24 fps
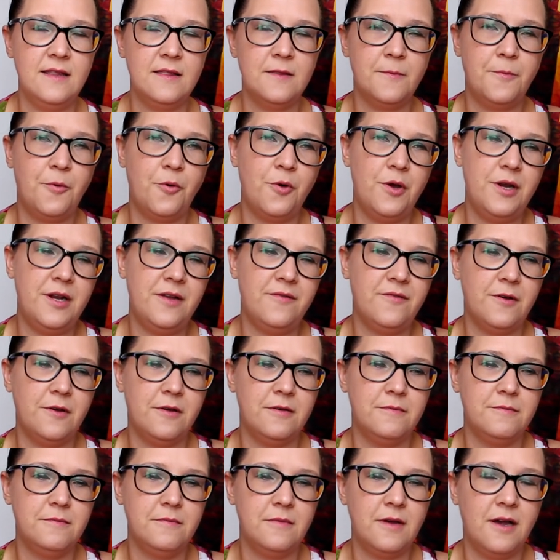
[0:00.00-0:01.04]
The point of
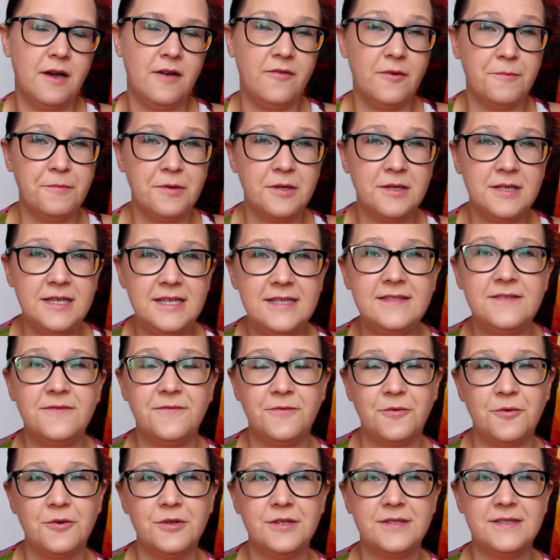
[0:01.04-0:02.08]
a police
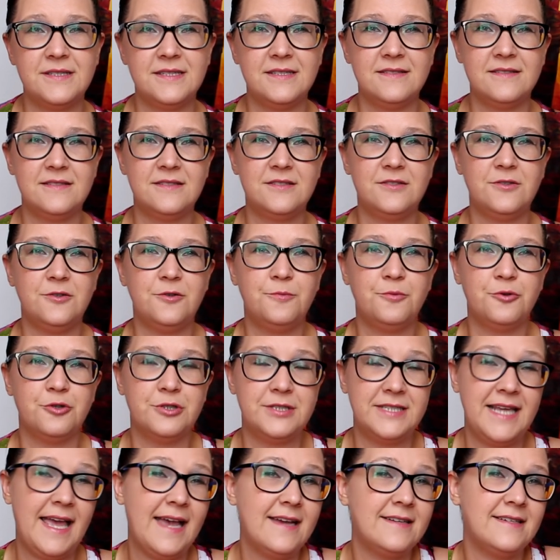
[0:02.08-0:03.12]
force is to
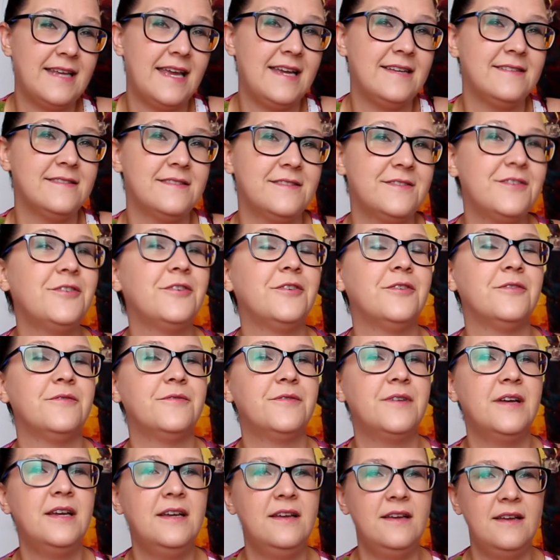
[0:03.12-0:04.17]
protect and serve,